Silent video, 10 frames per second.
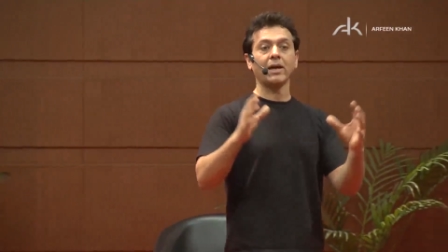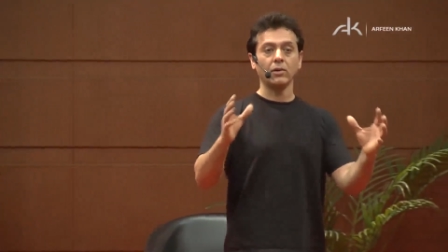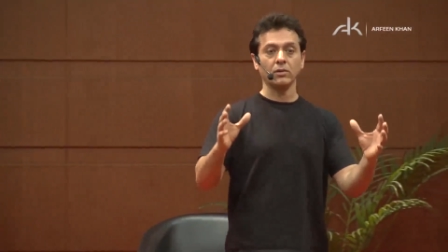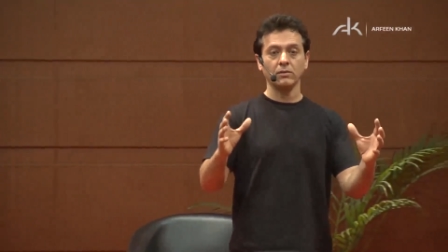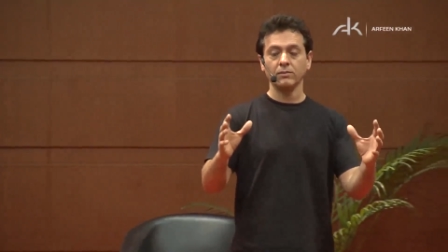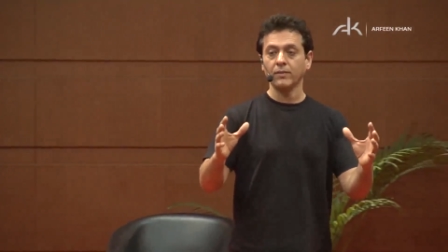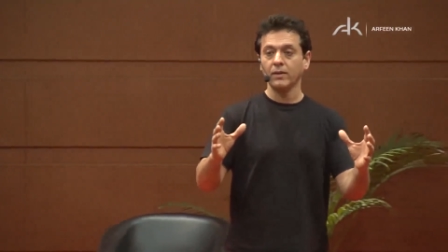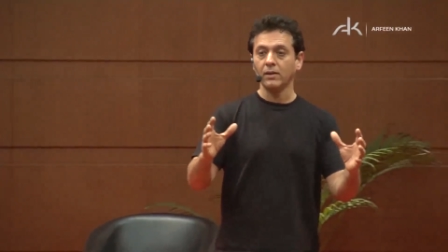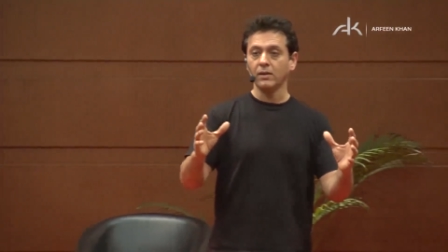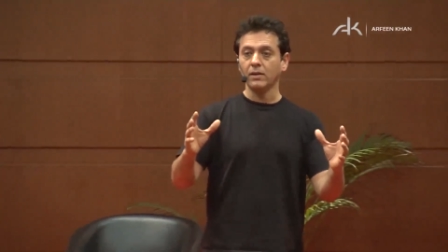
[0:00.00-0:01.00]
house.
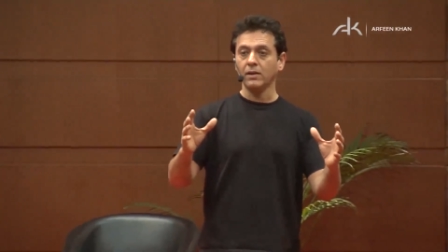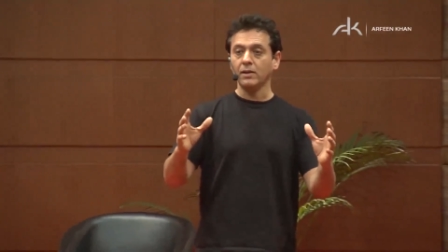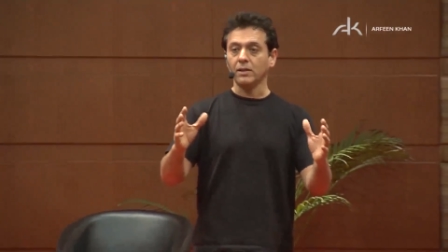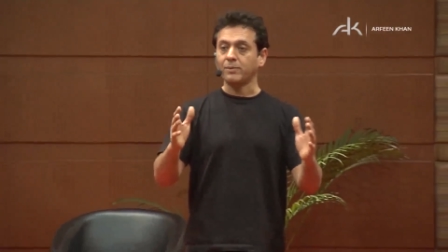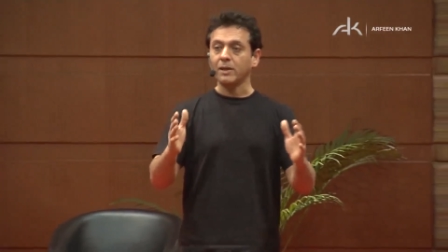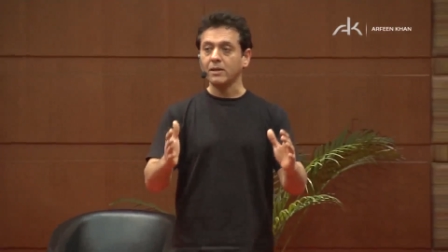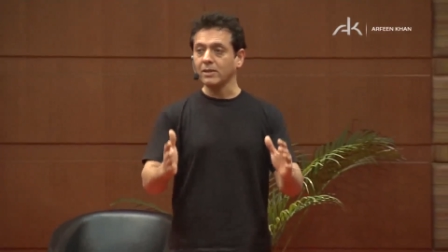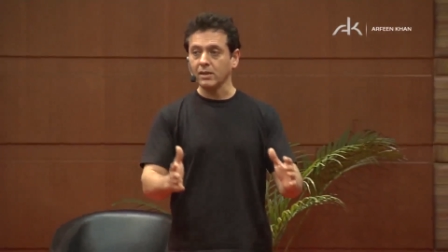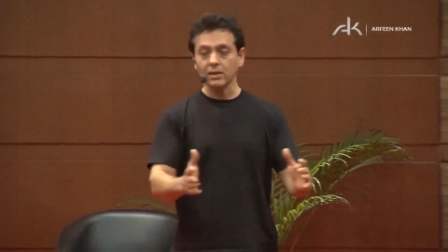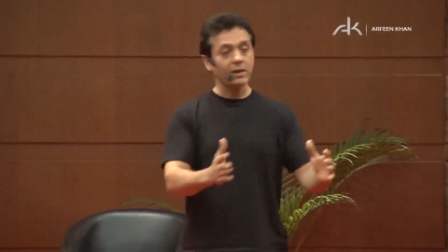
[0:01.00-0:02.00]
The person doesn't earn